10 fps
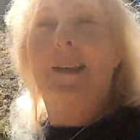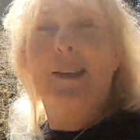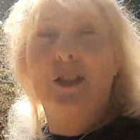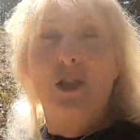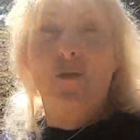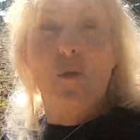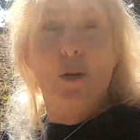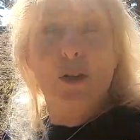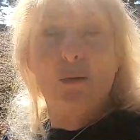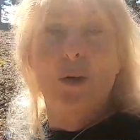This is
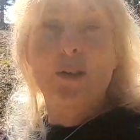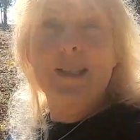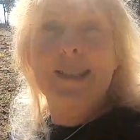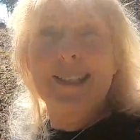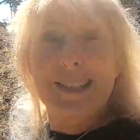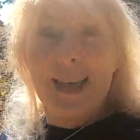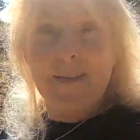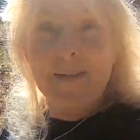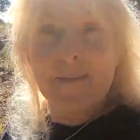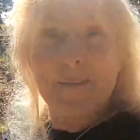Forest Road 611,